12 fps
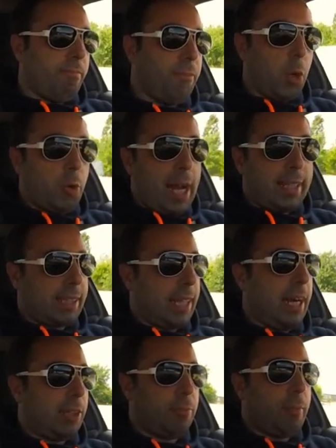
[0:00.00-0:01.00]
the right
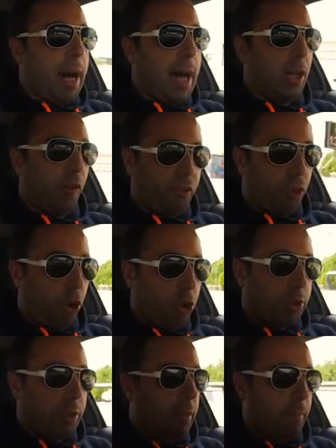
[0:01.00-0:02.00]
car to buy, of
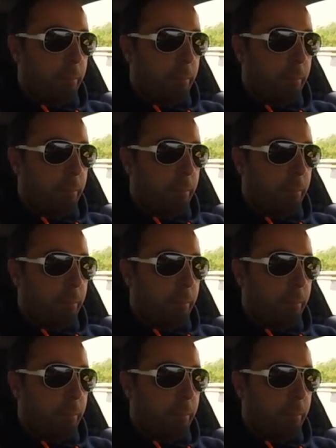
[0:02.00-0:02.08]
course,